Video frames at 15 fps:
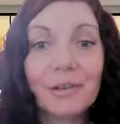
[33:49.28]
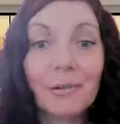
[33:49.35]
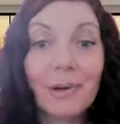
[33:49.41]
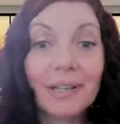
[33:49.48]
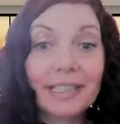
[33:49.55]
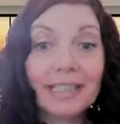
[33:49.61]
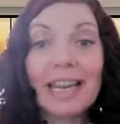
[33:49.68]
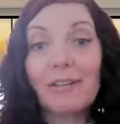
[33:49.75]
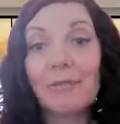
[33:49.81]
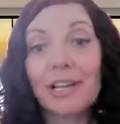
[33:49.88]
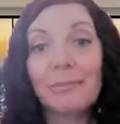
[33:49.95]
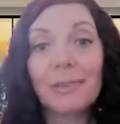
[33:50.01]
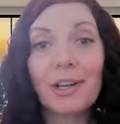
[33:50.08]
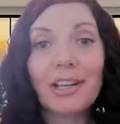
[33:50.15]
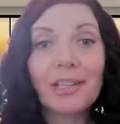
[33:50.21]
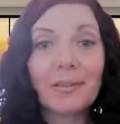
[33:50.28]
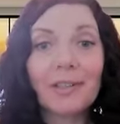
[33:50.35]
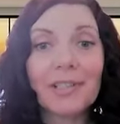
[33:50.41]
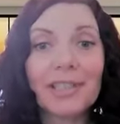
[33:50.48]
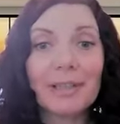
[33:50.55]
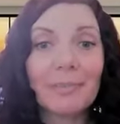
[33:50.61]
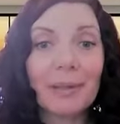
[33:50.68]
So when yeah, when I'm talking
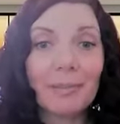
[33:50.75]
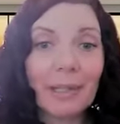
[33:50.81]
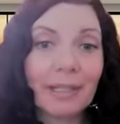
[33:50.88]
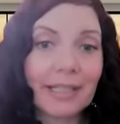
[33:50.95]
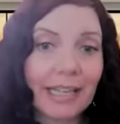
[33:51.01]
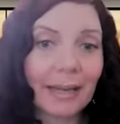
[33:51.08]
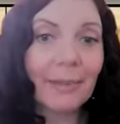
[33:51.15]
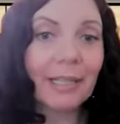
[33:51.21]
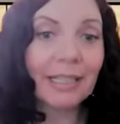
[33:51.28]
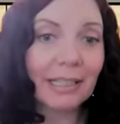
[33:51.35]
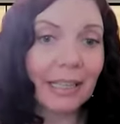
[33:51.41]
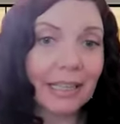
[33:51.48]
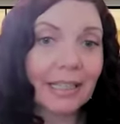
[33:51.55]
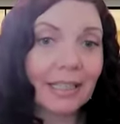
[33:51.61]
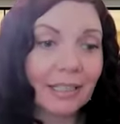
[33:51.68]
about sleeping pills, I mean